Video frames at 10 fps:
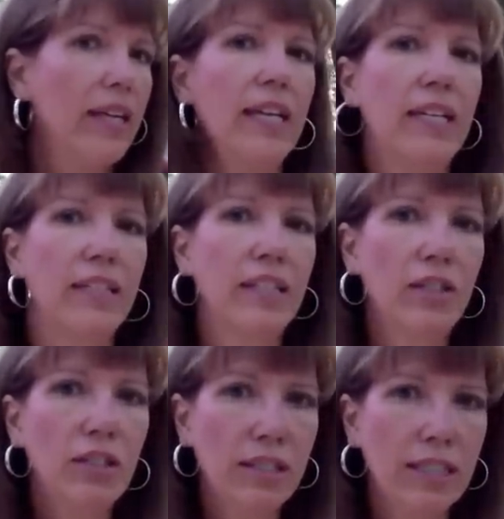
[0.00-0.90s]
and did
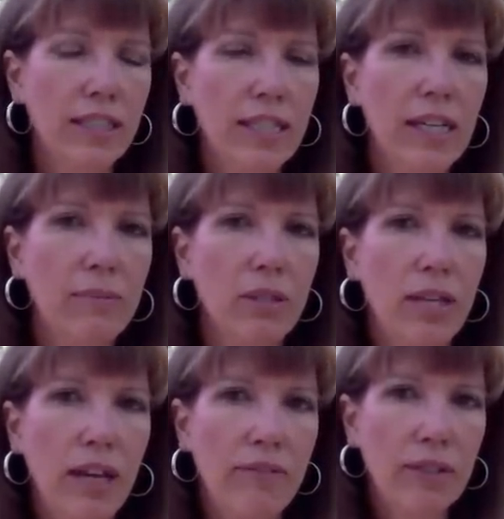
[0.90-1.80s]
your 6 steps, and
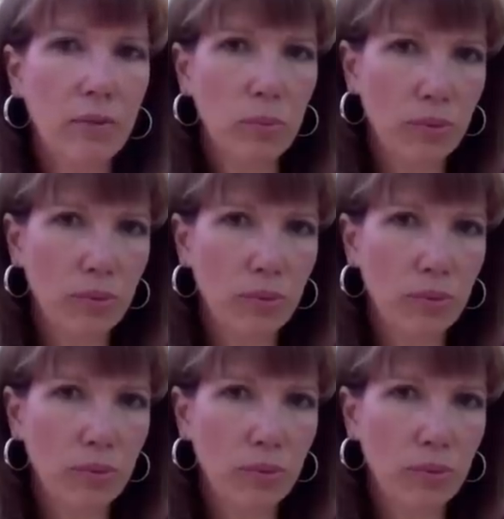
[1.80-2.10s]
you have this